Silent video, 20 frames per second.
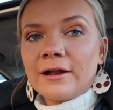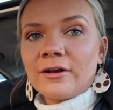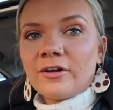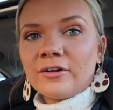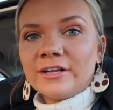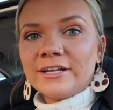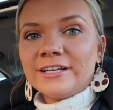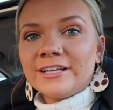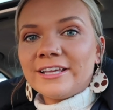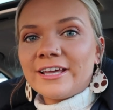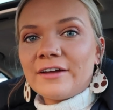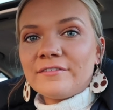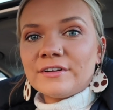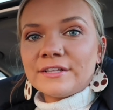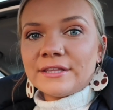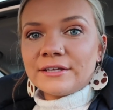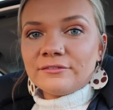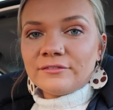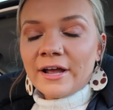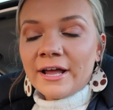head on in and get
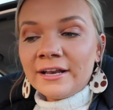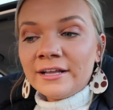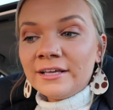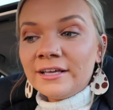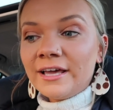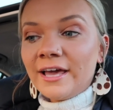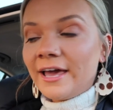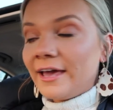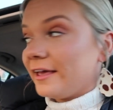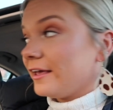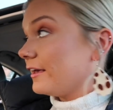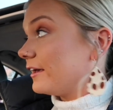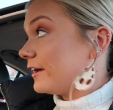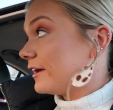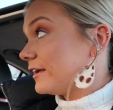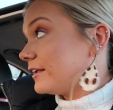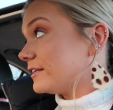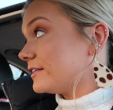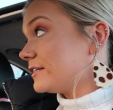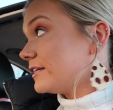everything ready,
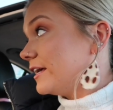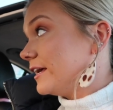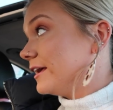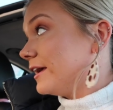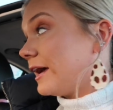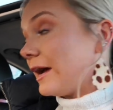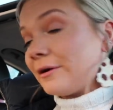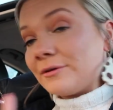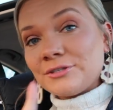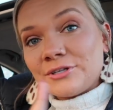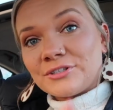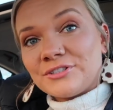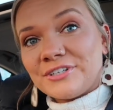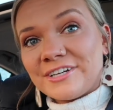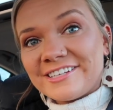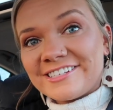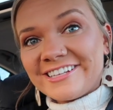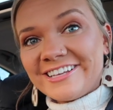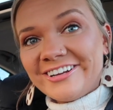and I'll talk to you guys